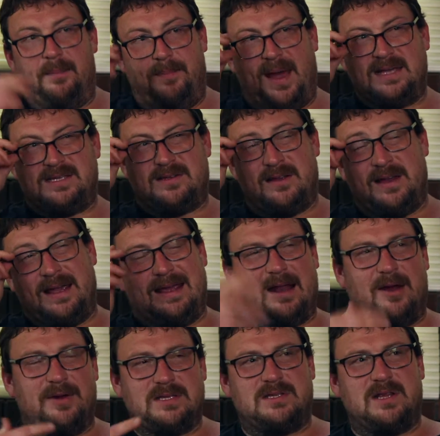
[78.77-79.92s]
Basically,
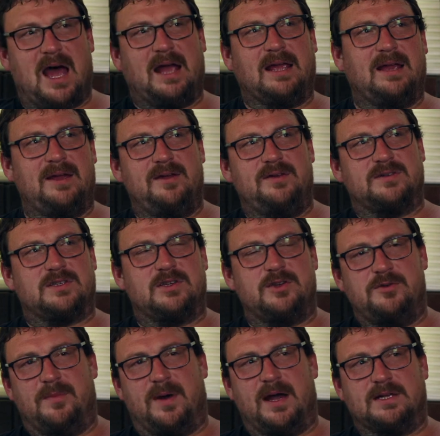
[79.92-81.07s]
it's not used
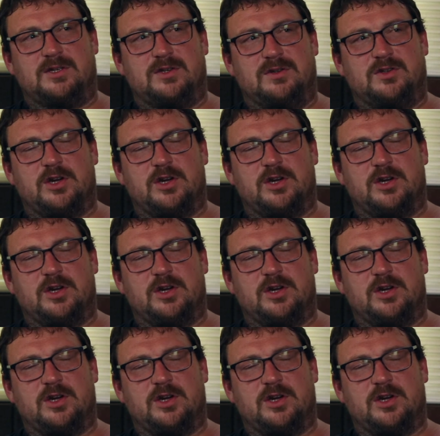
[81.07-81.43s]
too much.